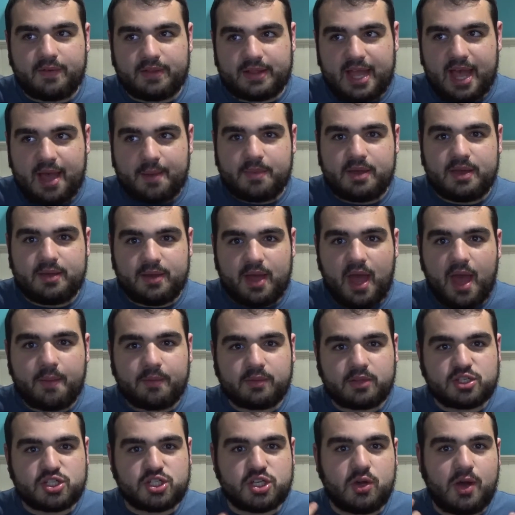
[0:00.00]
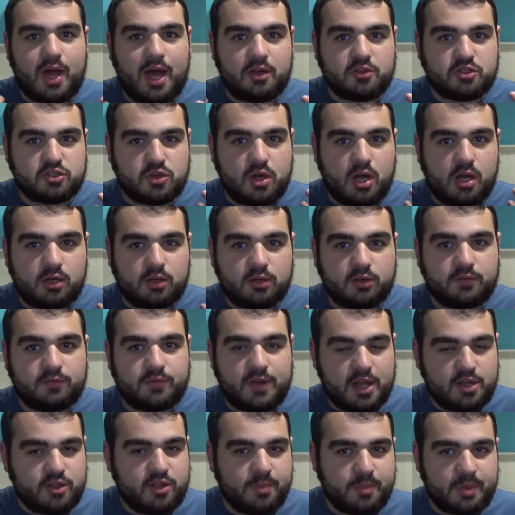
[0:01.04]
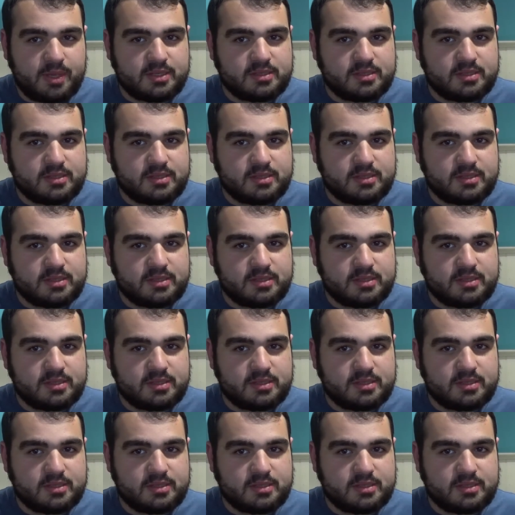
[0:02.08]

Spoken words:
and Abby having to show how strong her friendship